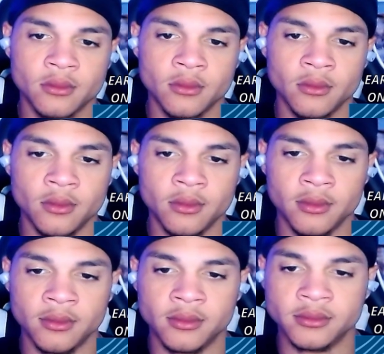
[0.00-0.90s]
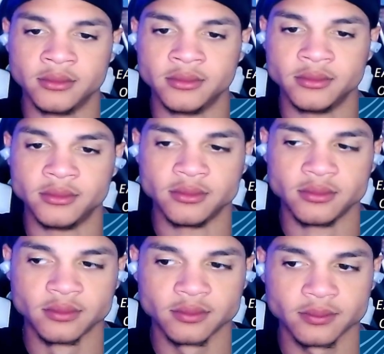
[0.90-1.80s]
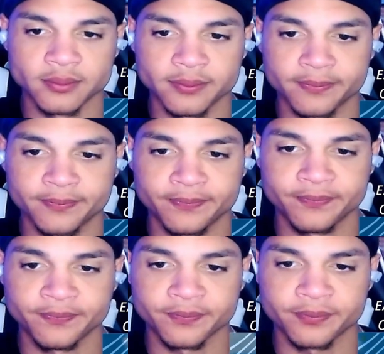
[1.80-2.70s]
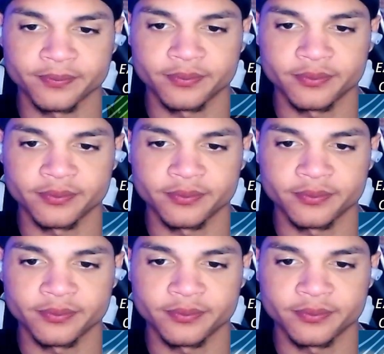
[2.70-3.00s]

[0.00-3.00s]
that's it. I'm going in. Krillin, wait!